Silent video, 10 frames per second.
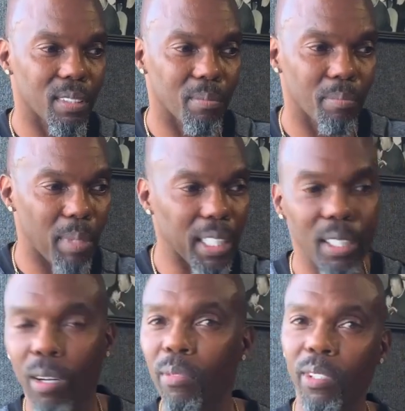make it
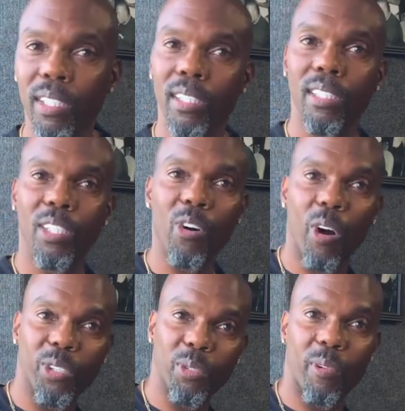over getting
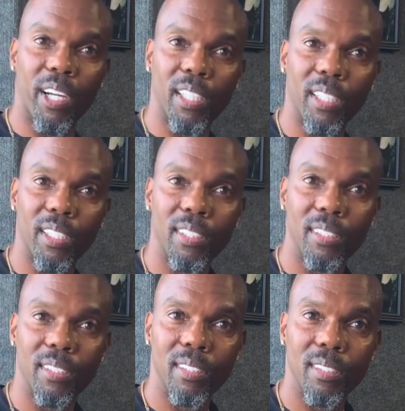incarcerated
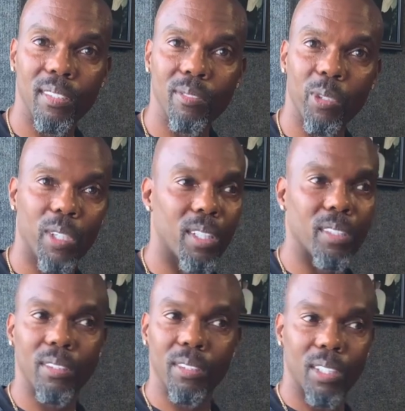where
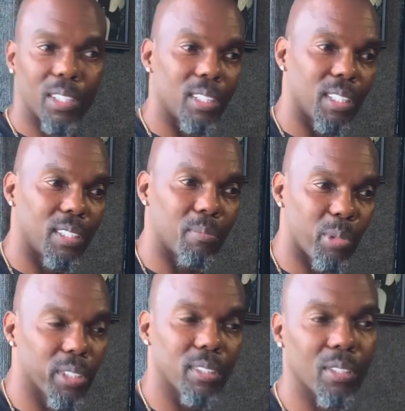and, and
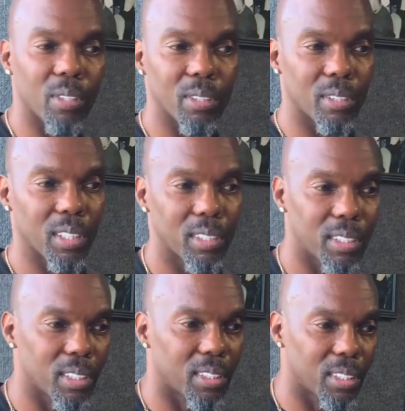prison's turned into
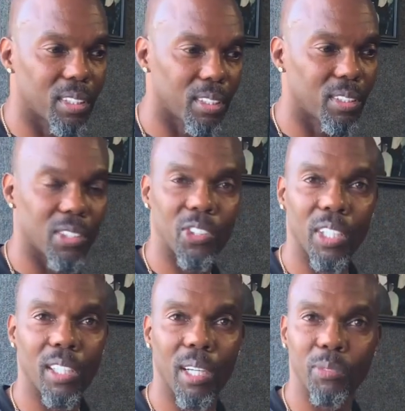to to
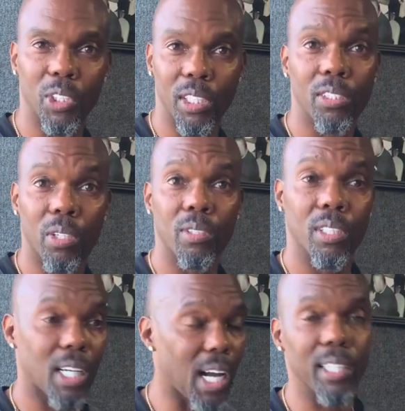to uh, it turned into
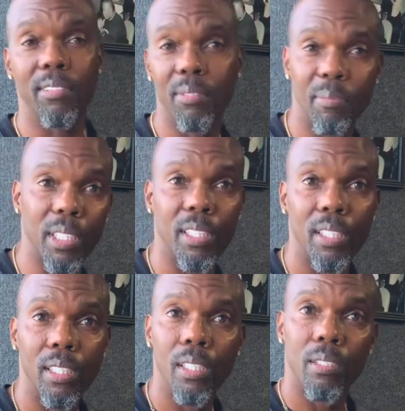college for me.
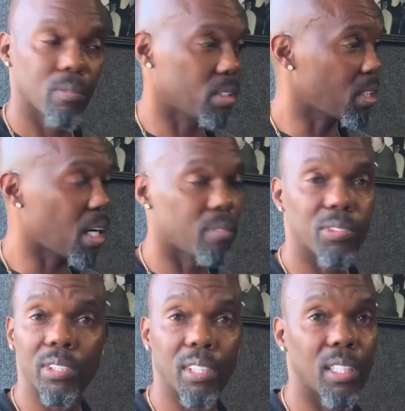Yeah, because I Indeed.
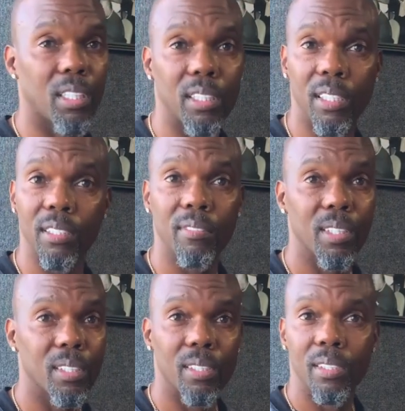studied and
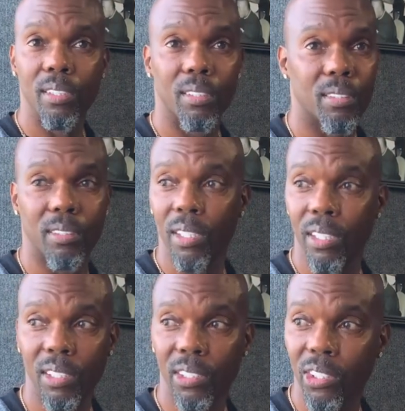yeah.
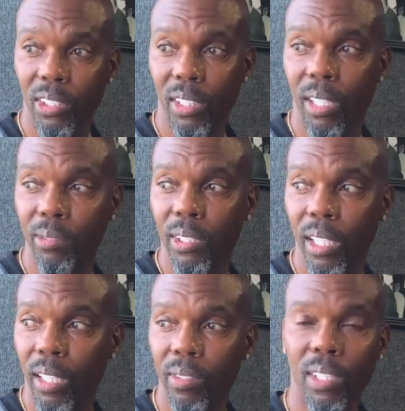and shit. I was
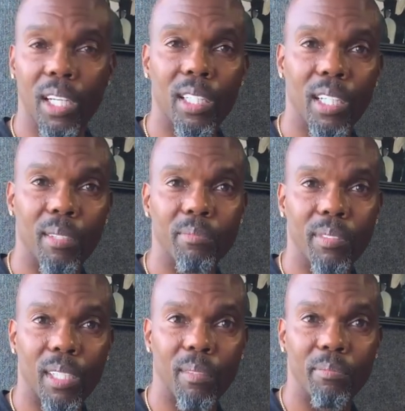like, okay, I'm
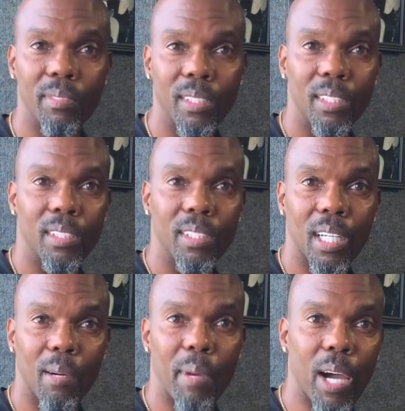I'm
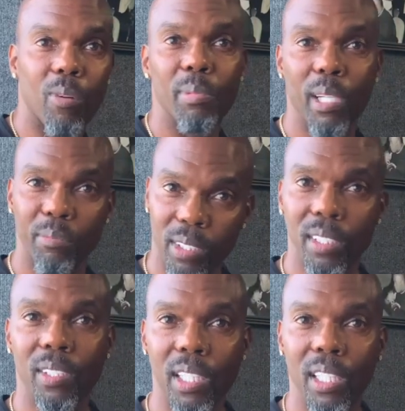I'm out, but I'm
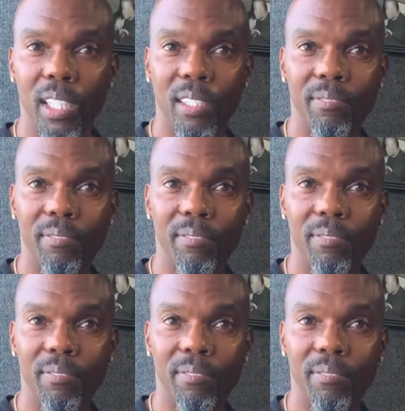still in.